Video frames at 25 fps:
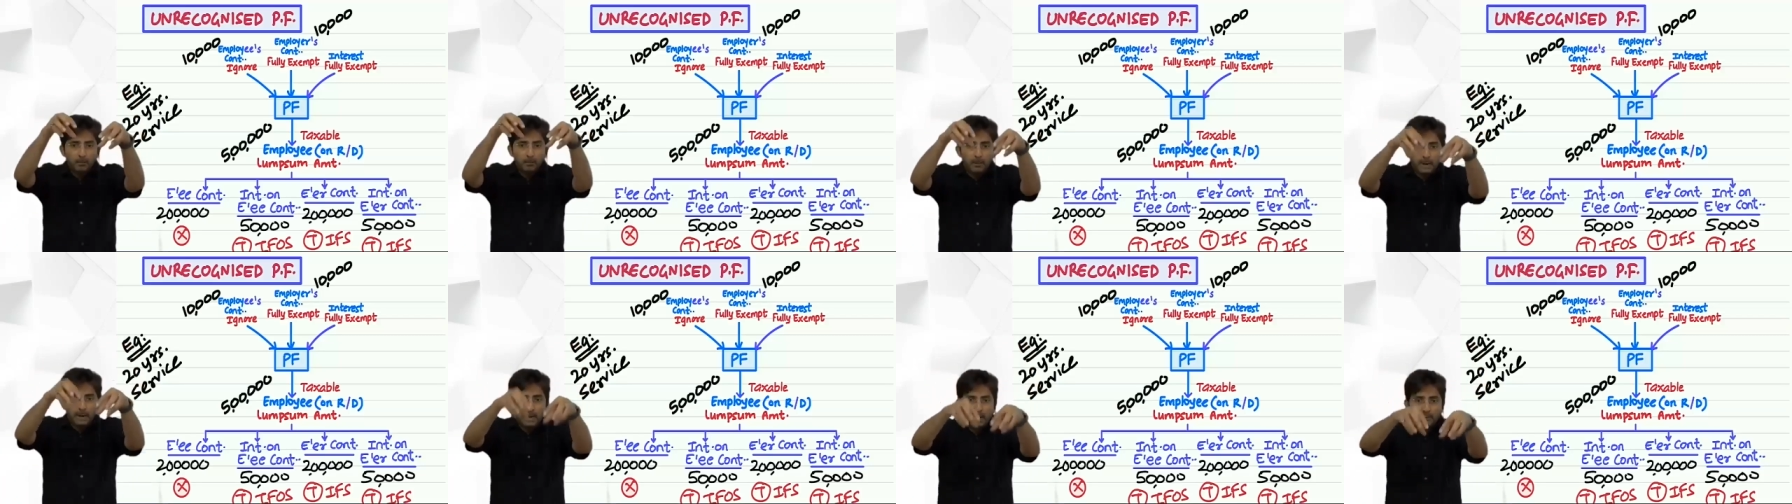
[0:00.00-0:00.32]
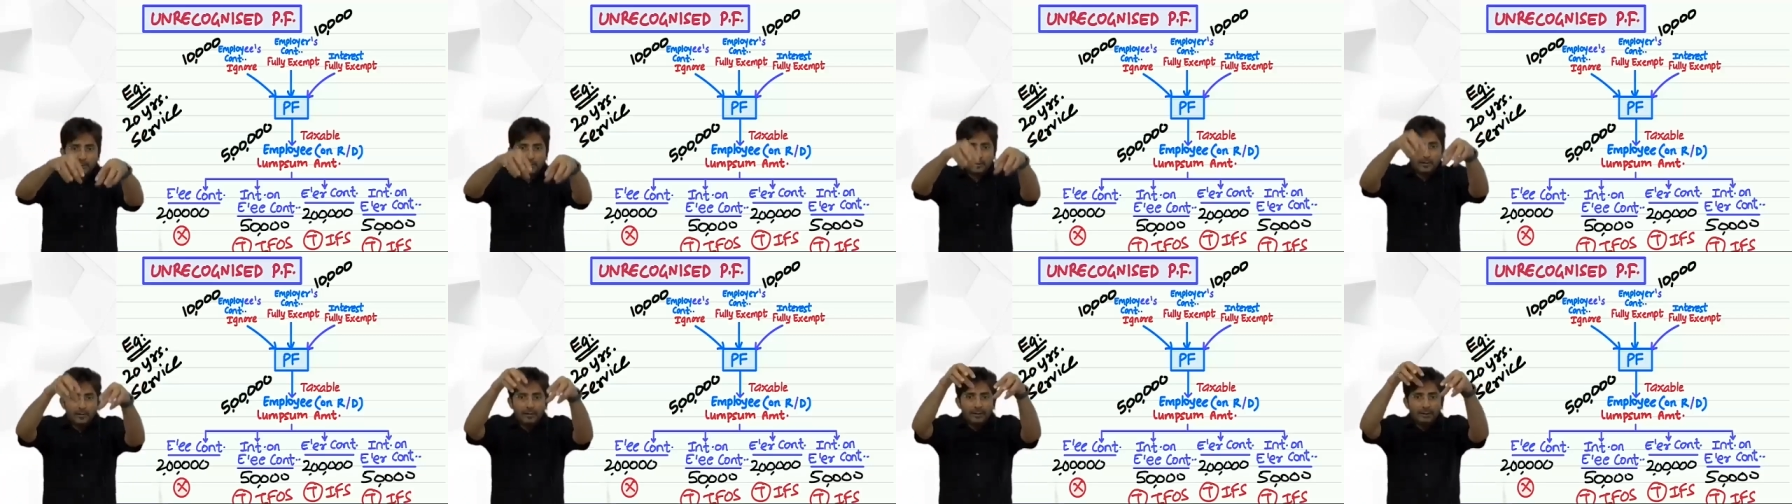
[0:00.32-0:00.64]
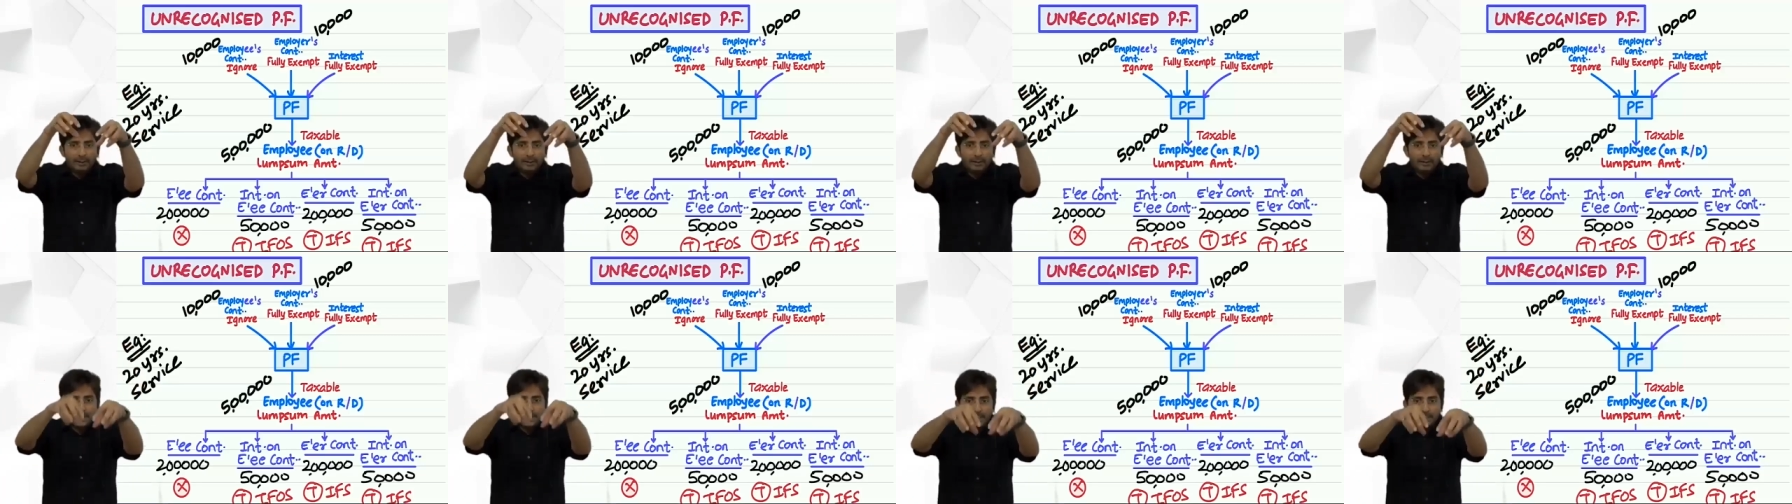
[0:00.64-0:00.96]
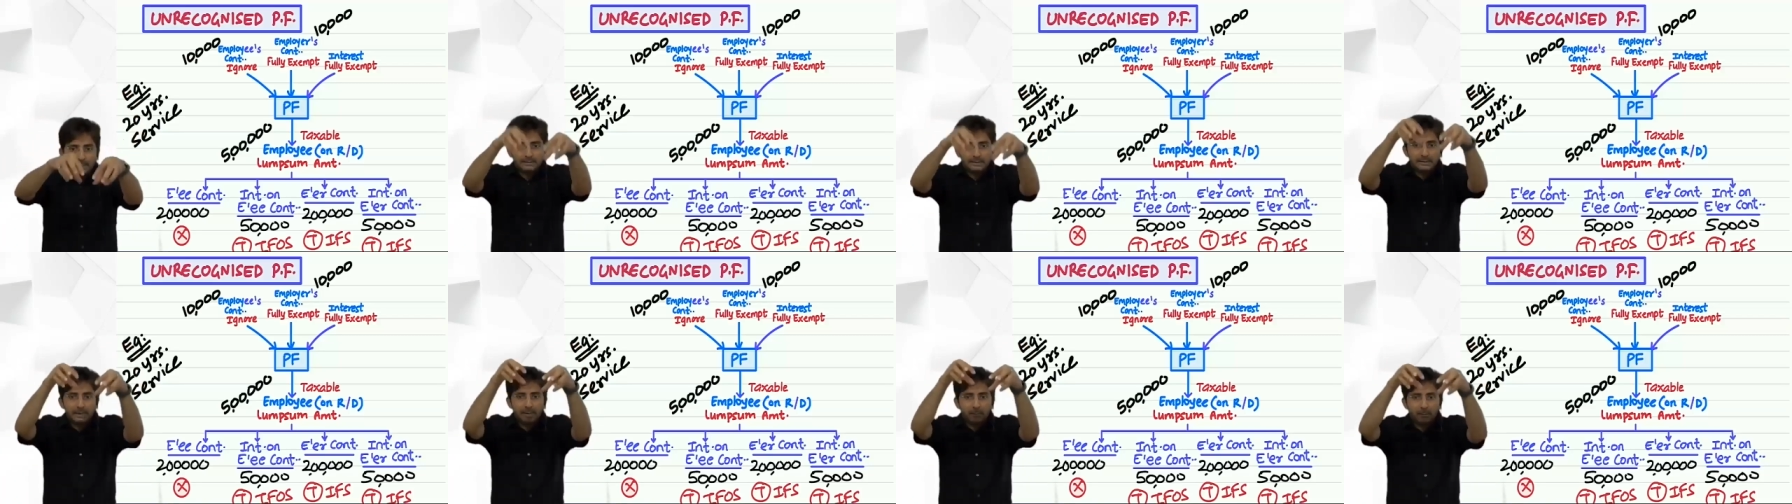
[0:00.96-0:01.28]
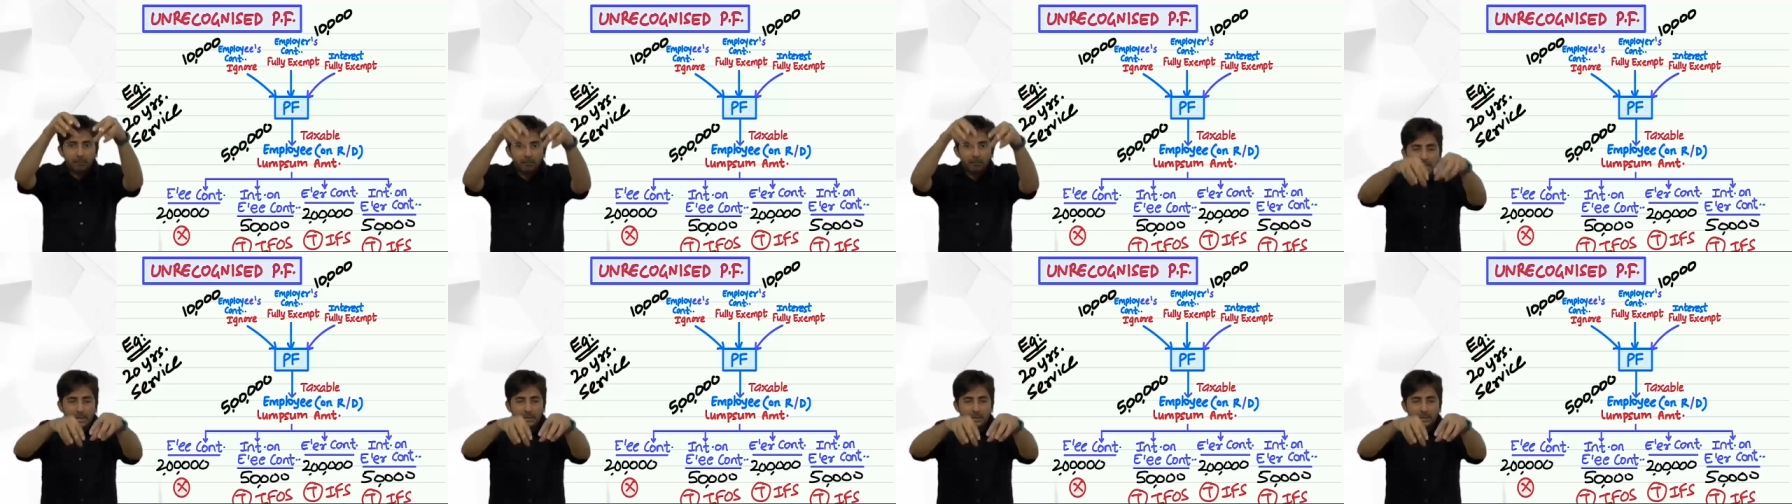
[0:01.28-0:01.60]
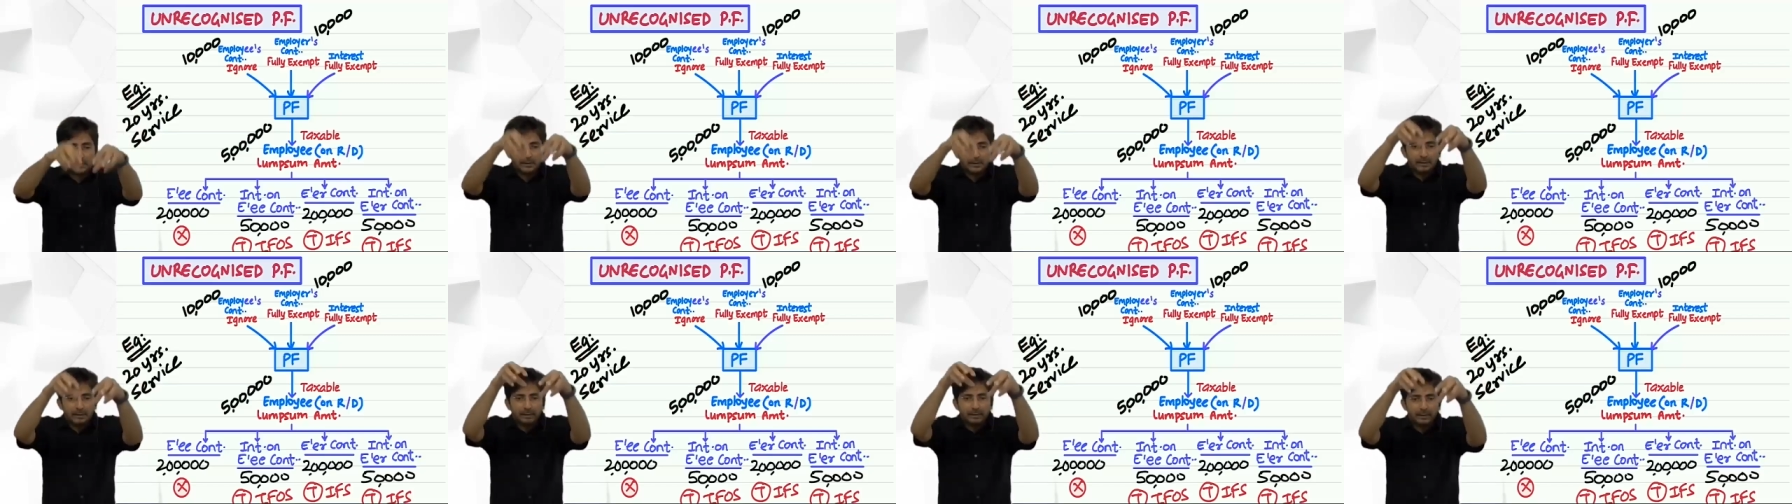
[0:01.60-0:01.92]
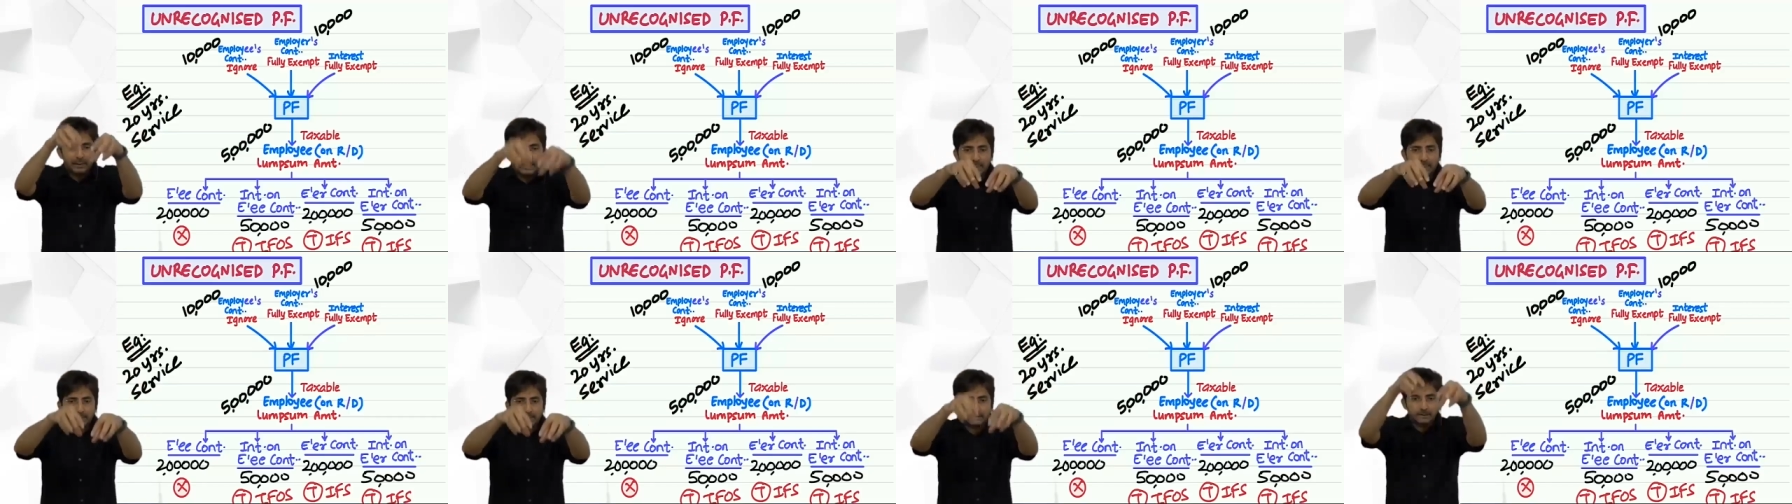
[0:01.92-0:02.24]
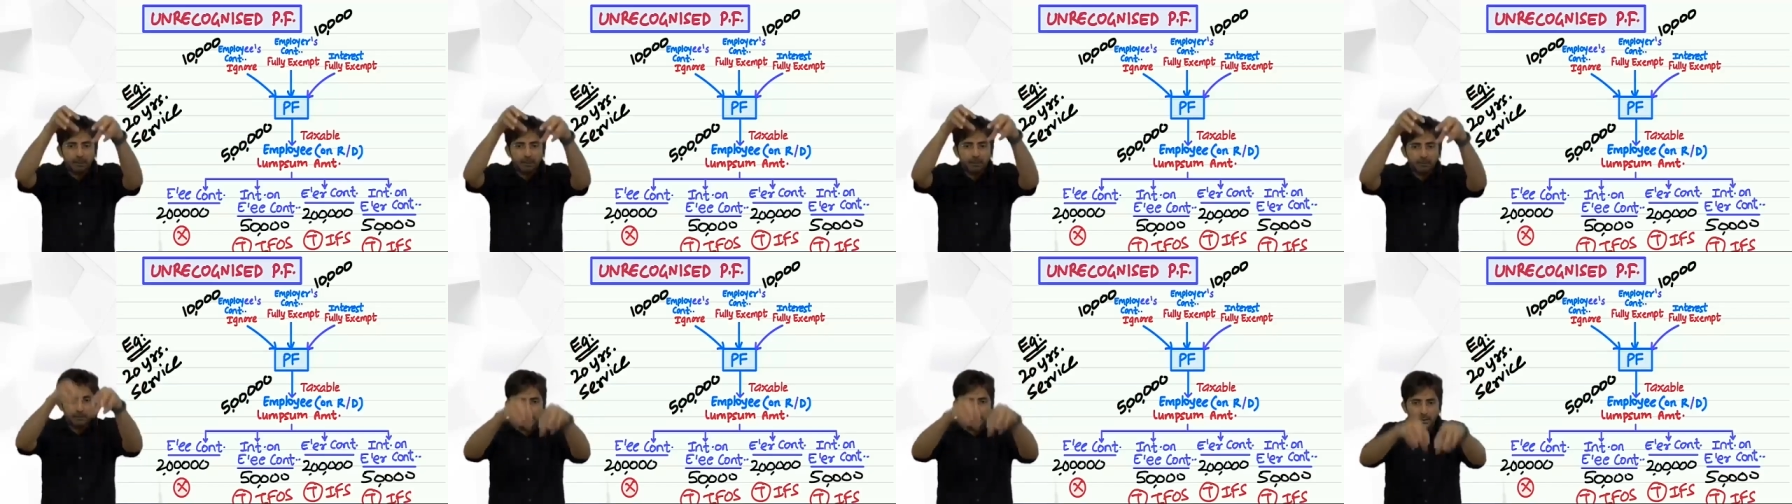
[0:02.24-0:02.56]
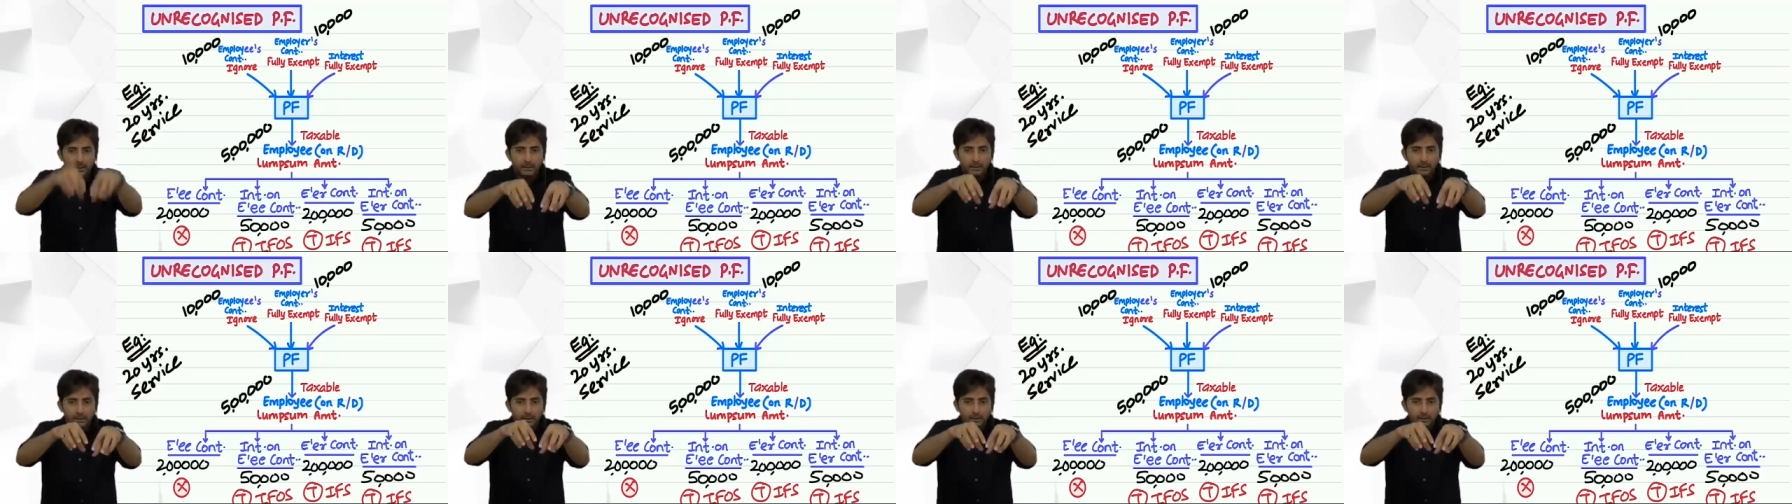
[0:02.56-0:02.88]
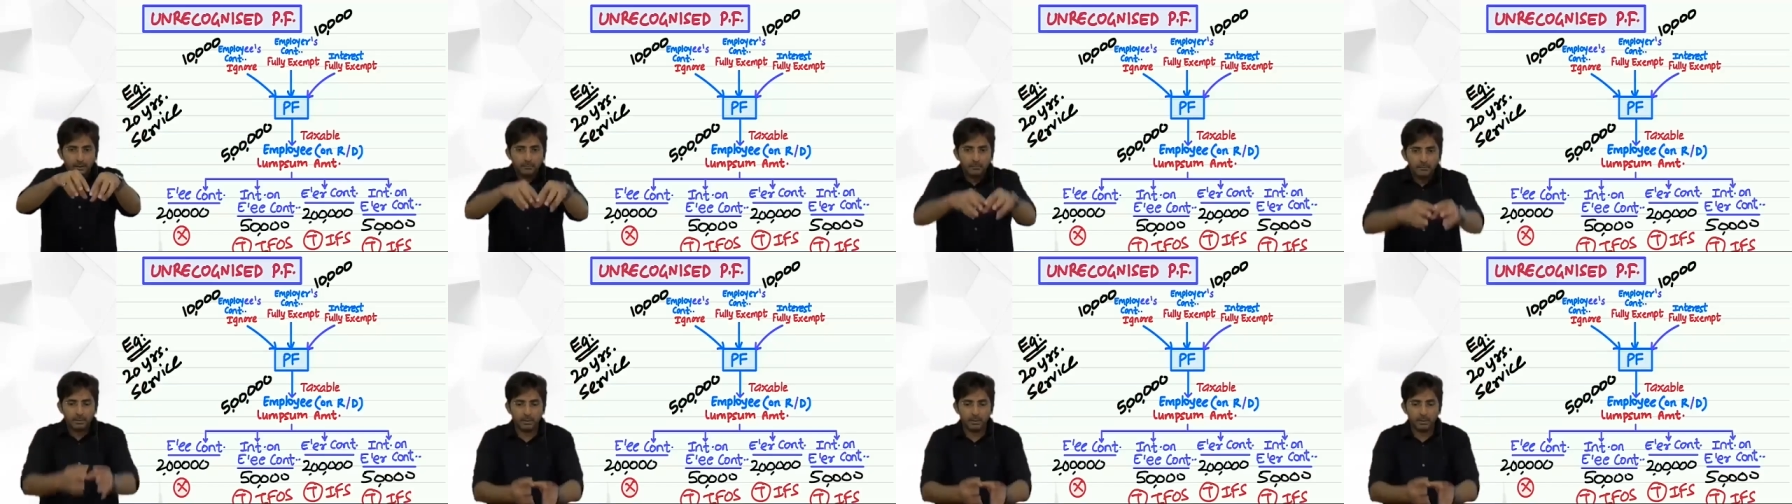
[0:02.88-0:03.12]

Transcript: partly exempt, partly taxable.